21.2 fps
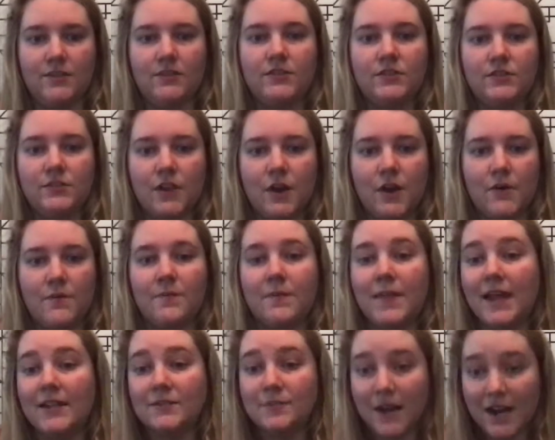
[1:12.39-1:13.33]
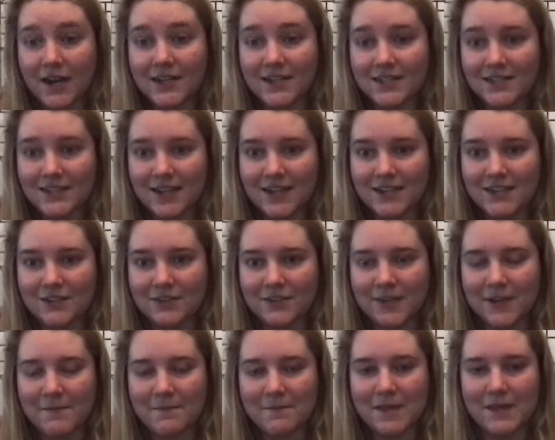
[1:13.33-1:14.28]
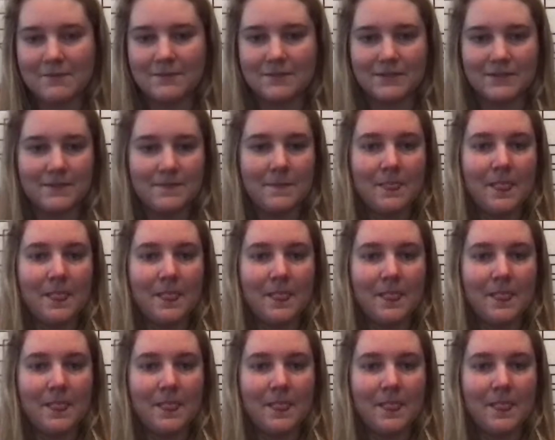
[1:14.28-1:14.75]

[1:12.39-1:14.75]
So that's why I decided to look at memes.